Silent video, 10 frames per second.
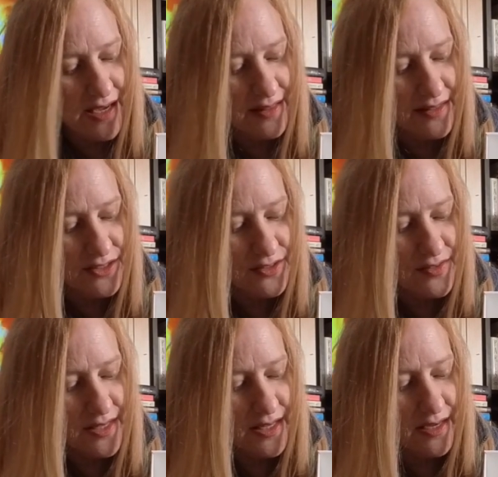and
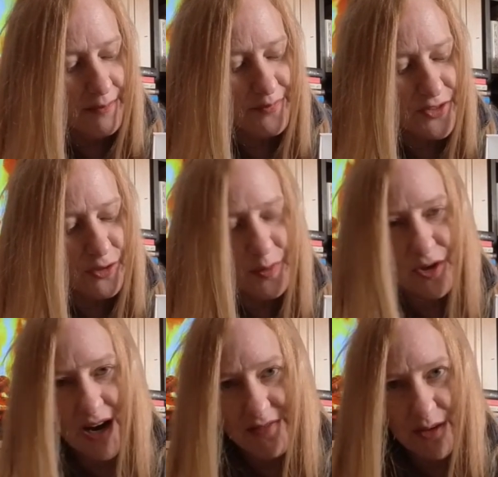the super
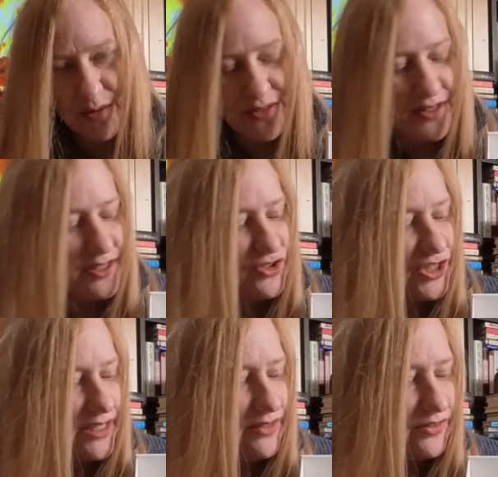graphic with the
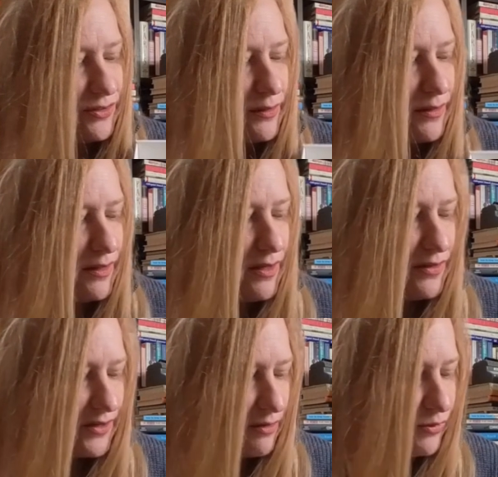G's.
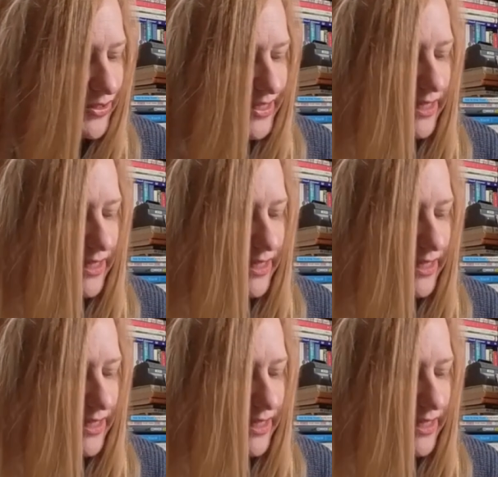There are more